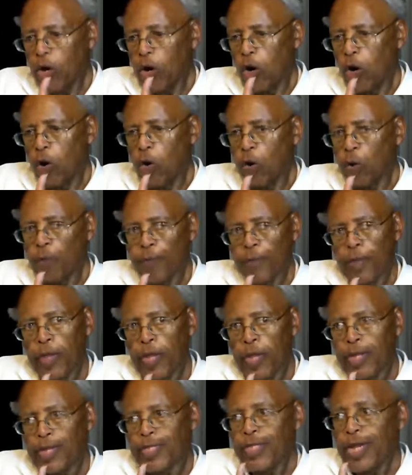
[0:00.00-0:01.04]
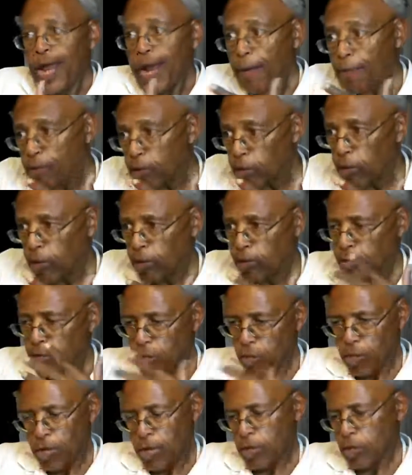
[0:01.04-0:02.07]
whole chapter
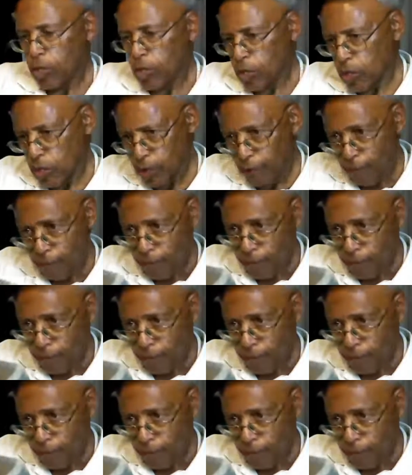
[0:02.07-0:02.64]
to this.